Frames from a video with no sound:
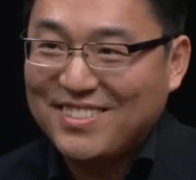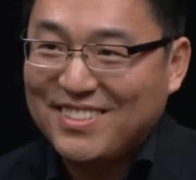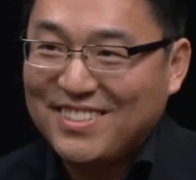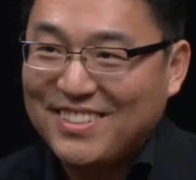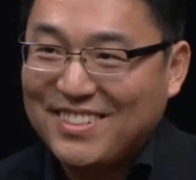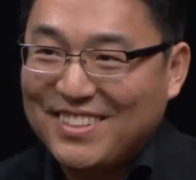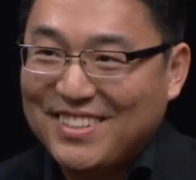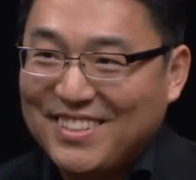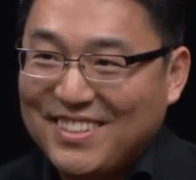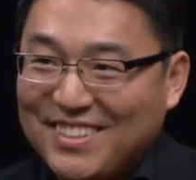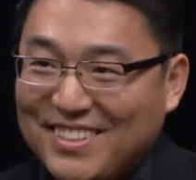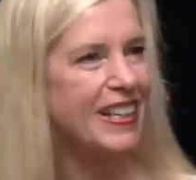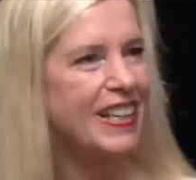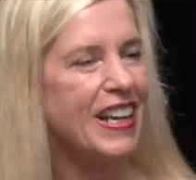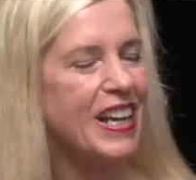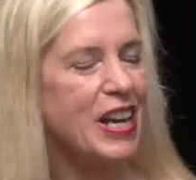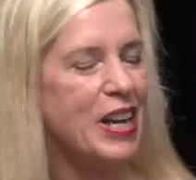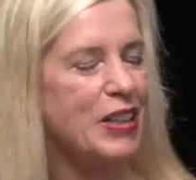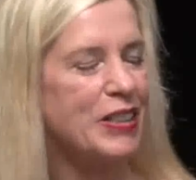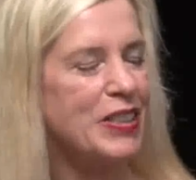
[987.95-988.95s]
Okay,
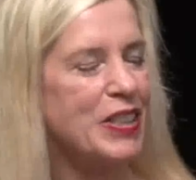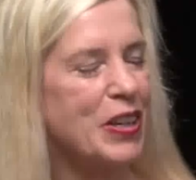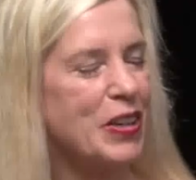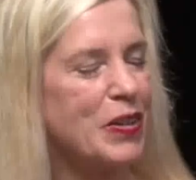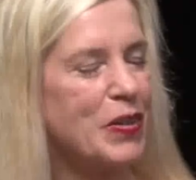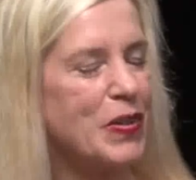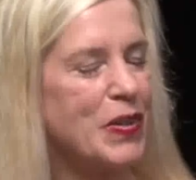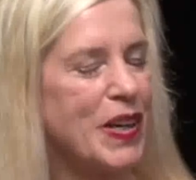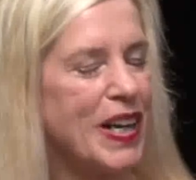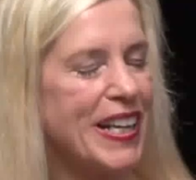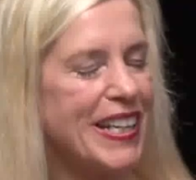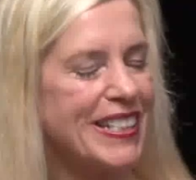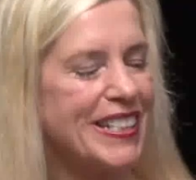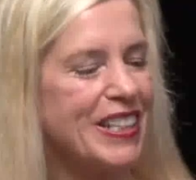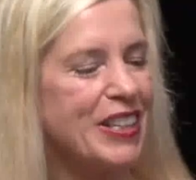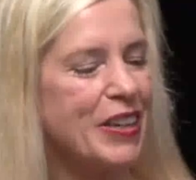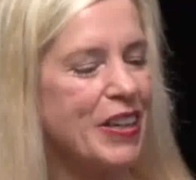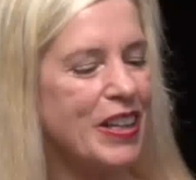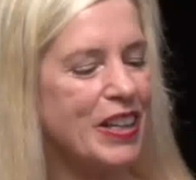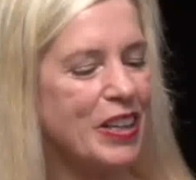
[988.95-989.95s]
so
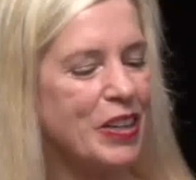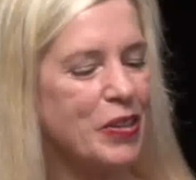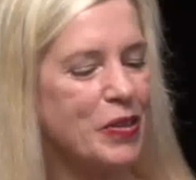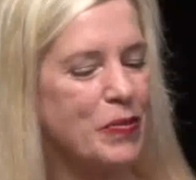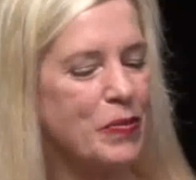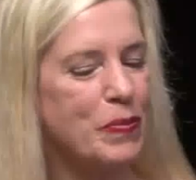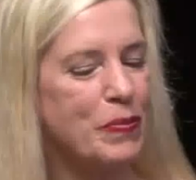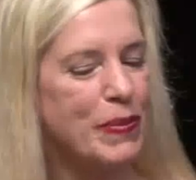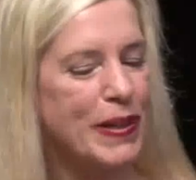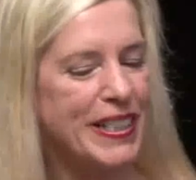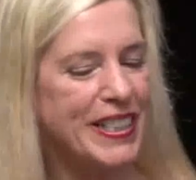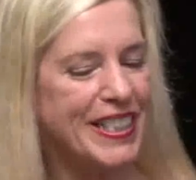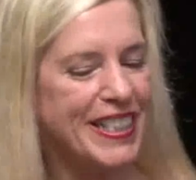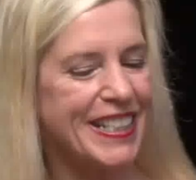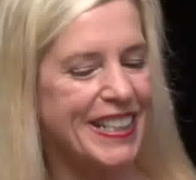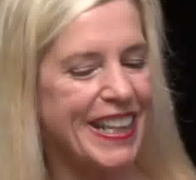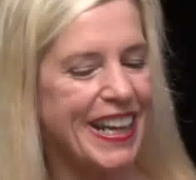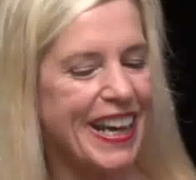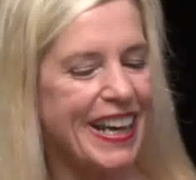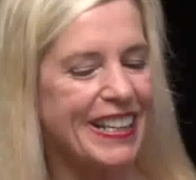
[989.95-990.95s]
you
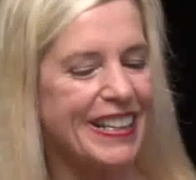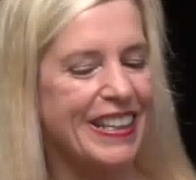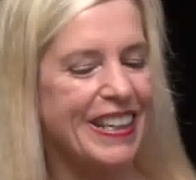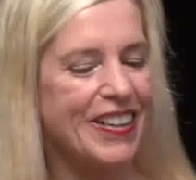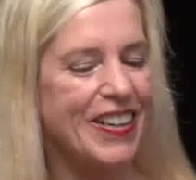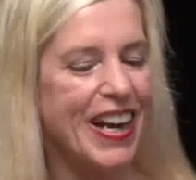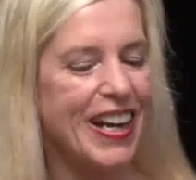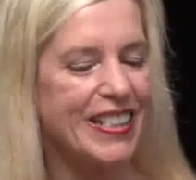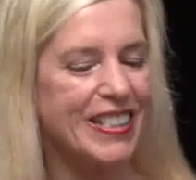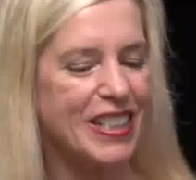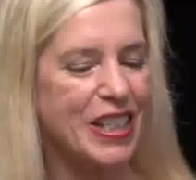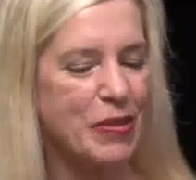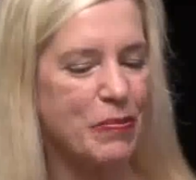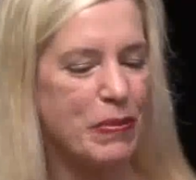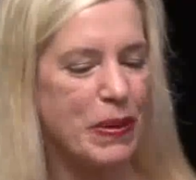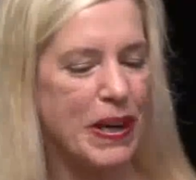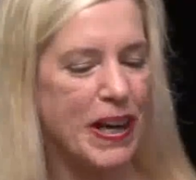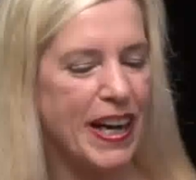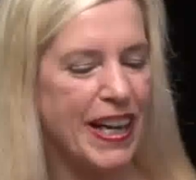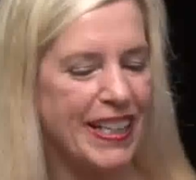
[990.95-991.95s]
mentioned that they're actually
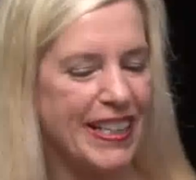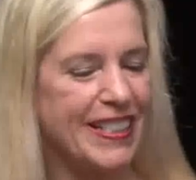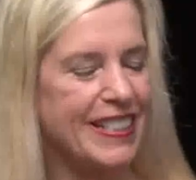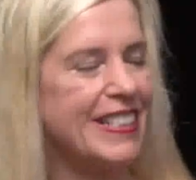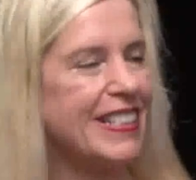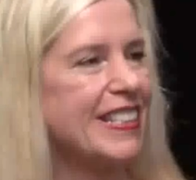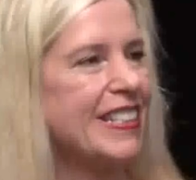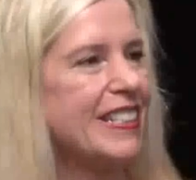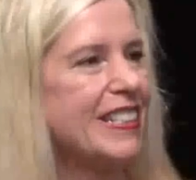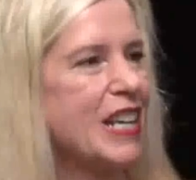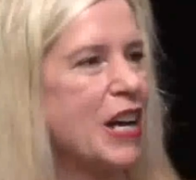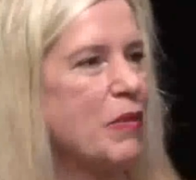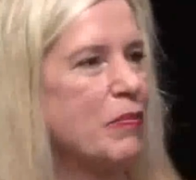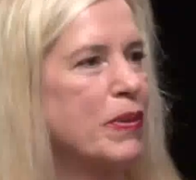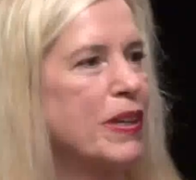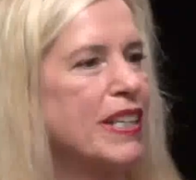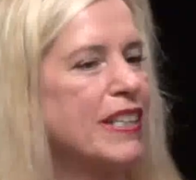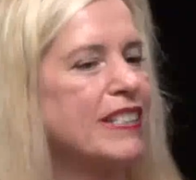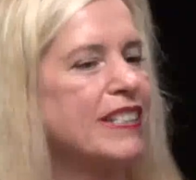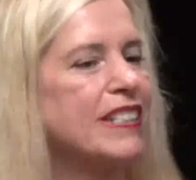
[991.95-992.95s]
buying into these
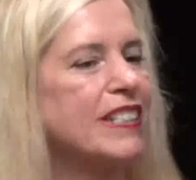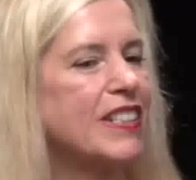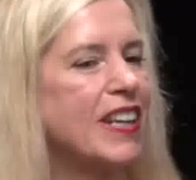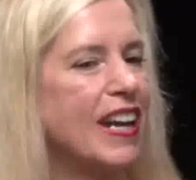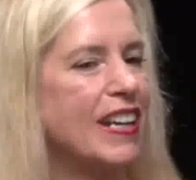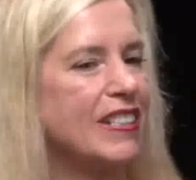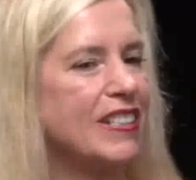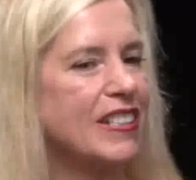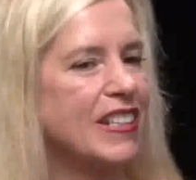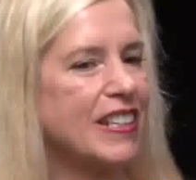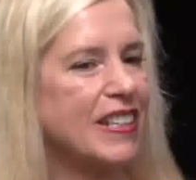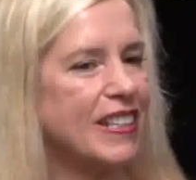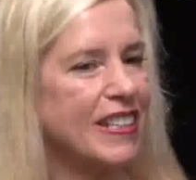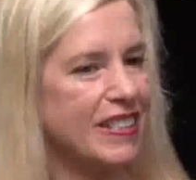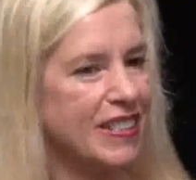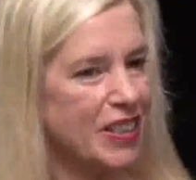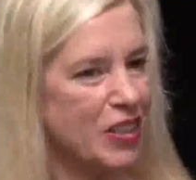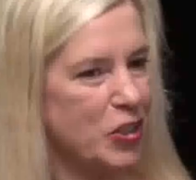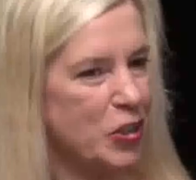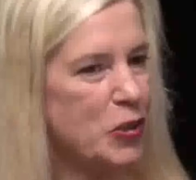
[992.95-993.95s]
companies
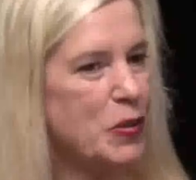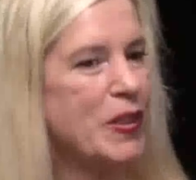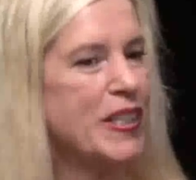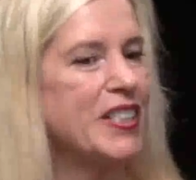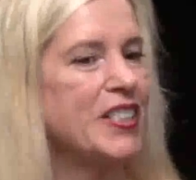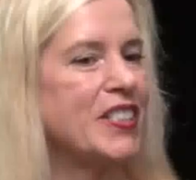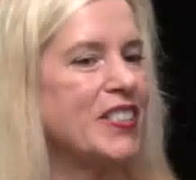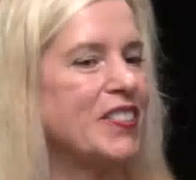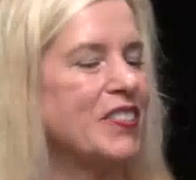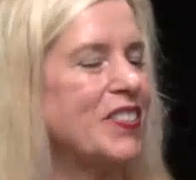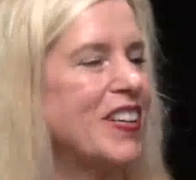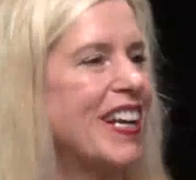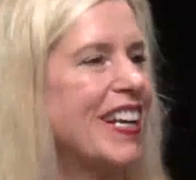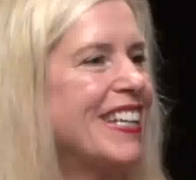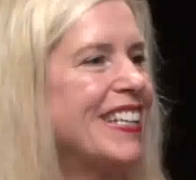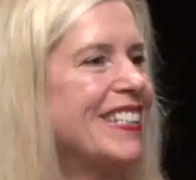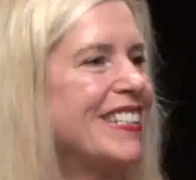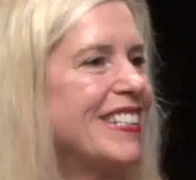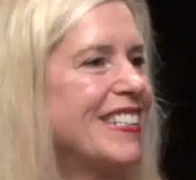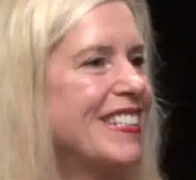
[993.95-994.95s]
as a tuition,
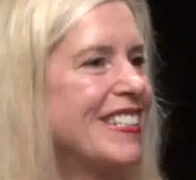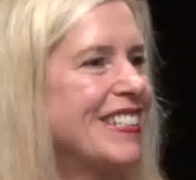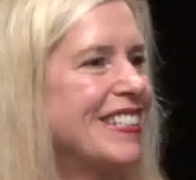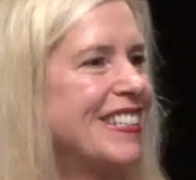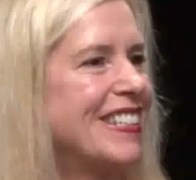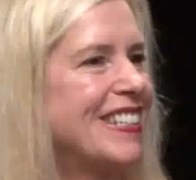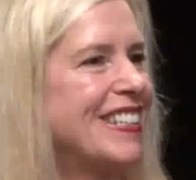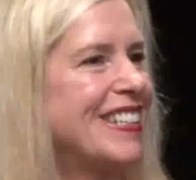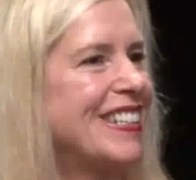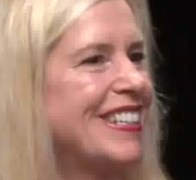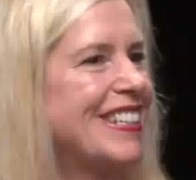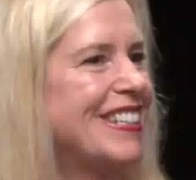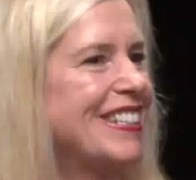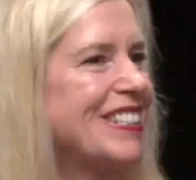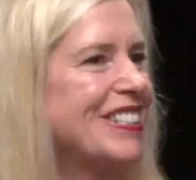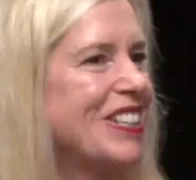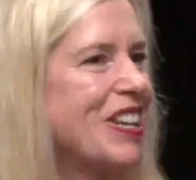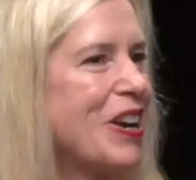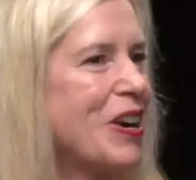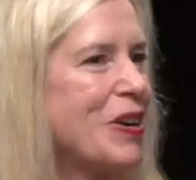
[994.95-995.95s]
right?
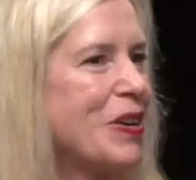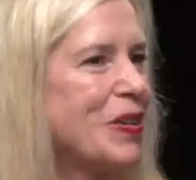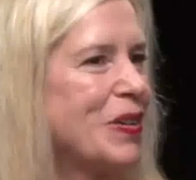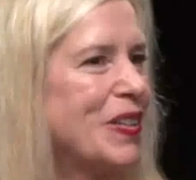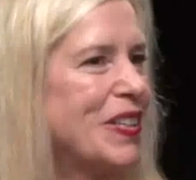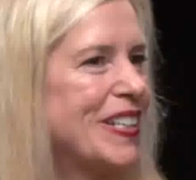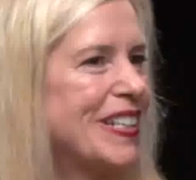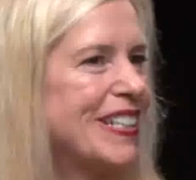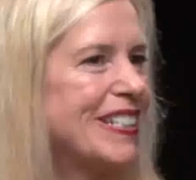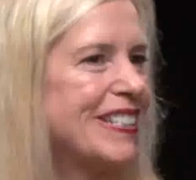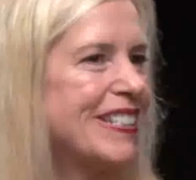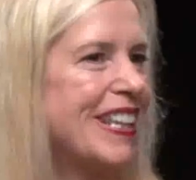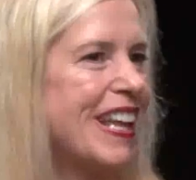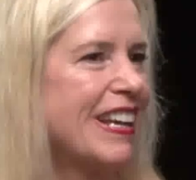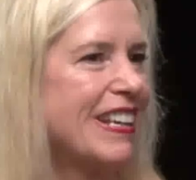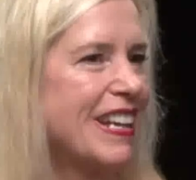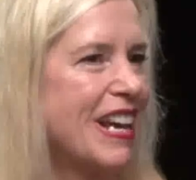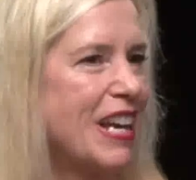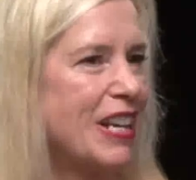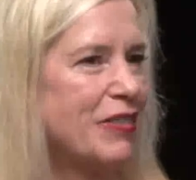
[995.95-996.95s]
So isn't
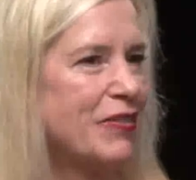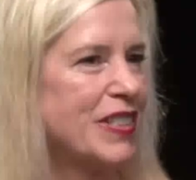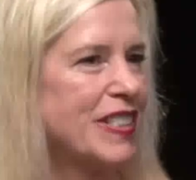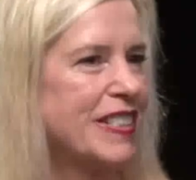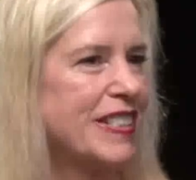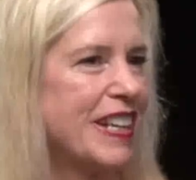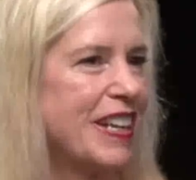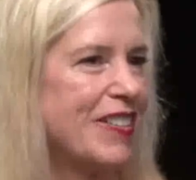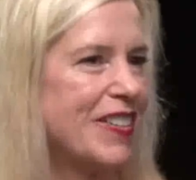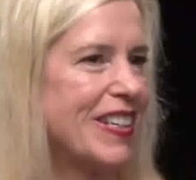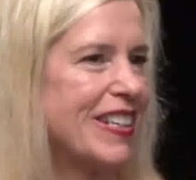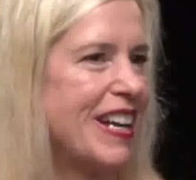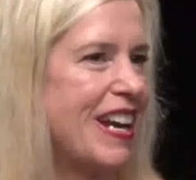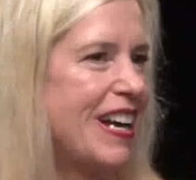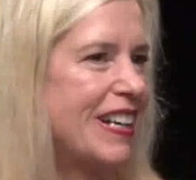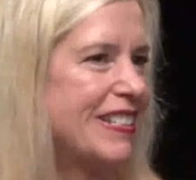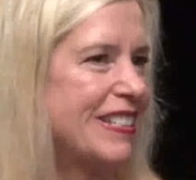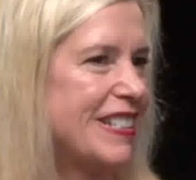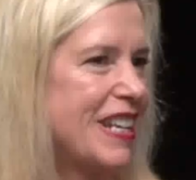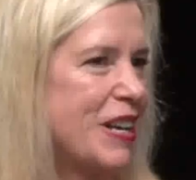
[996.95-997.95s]
that kind of a scary
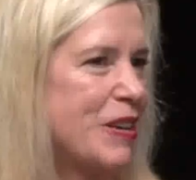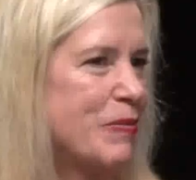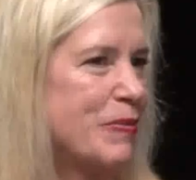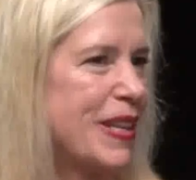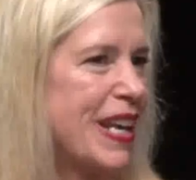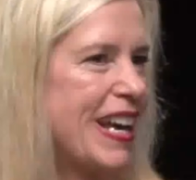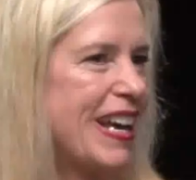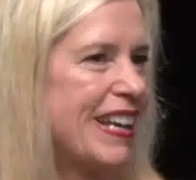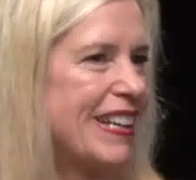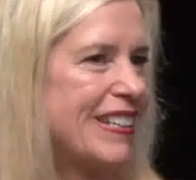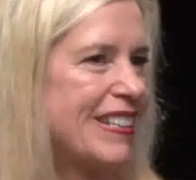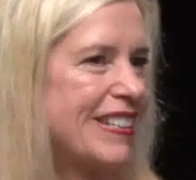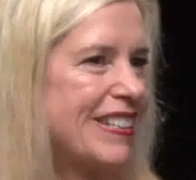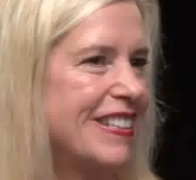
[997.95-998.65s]
concept that